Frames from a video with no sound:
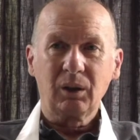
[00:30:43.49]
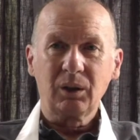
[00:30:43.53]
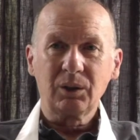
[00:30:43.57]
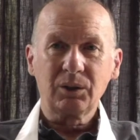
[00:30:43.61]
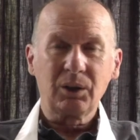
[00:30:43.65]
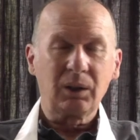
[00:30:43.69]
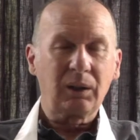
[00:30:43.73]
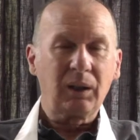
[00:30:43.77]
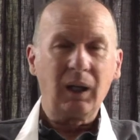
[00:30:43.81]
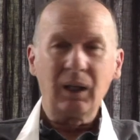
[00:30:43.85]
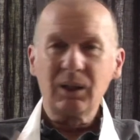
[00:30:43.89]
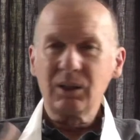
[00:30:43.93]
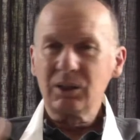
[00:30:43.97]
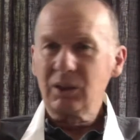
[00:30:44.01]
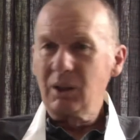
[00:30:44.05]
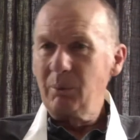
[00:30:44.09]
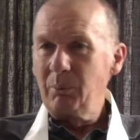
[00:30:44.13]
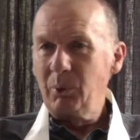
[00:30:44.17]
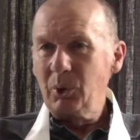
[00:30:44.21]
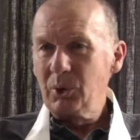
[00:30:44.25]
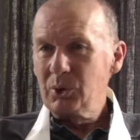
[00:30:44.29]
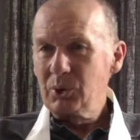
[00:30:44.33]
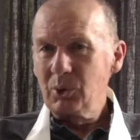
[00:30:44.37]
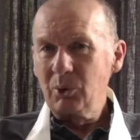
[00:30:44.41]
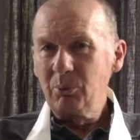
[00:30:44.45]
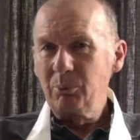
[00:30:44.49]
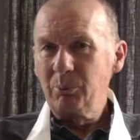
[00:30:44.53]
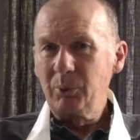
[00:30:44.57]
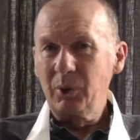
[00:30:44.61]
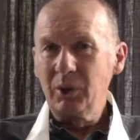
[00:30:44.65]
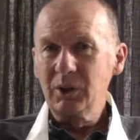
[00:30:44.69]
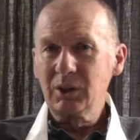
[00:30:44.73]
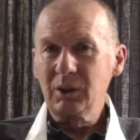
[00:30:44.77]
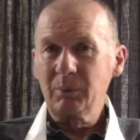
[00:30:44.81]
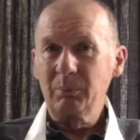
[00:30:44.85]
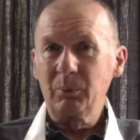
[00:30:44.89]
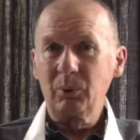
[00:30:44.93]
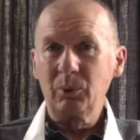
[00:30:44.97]
as against the Buddha's own
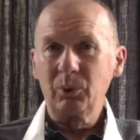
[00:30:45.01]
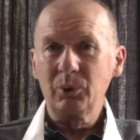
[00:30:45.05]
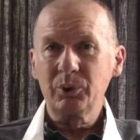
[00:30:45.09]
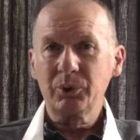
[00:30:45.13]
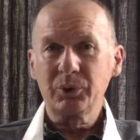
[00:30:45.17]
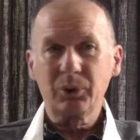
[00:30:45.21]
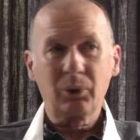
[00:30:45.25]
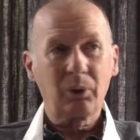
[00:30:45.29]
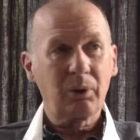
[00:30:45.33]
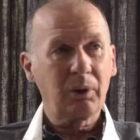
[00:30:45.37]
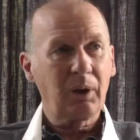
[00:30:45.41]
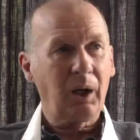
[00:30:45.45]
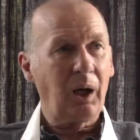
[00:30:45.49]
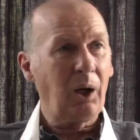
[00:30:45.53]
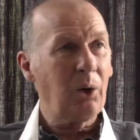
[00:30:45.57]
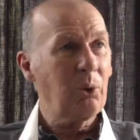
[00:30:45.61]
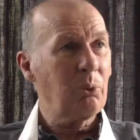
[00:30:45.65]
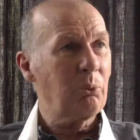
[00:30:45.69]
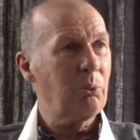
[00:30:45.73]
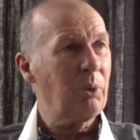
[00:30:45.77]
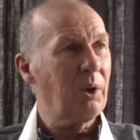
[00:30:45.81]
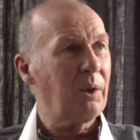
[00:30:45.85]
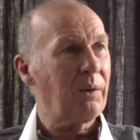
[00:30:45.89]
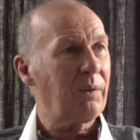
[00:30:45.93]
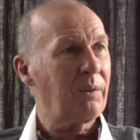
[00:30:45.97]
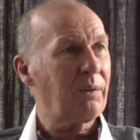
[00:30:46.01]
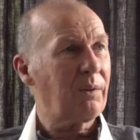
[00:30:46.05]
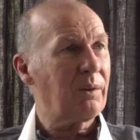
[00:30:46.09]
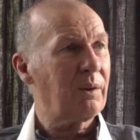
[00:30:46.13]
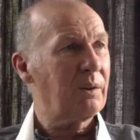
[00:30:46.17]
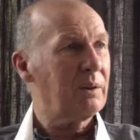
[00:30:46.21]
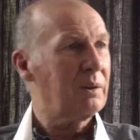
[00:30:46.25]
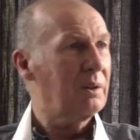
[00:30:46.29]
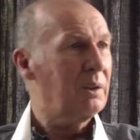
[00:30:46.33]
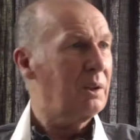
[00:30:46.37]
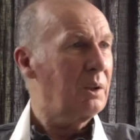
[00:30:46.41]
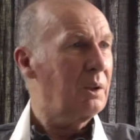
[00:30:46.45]
principles or out with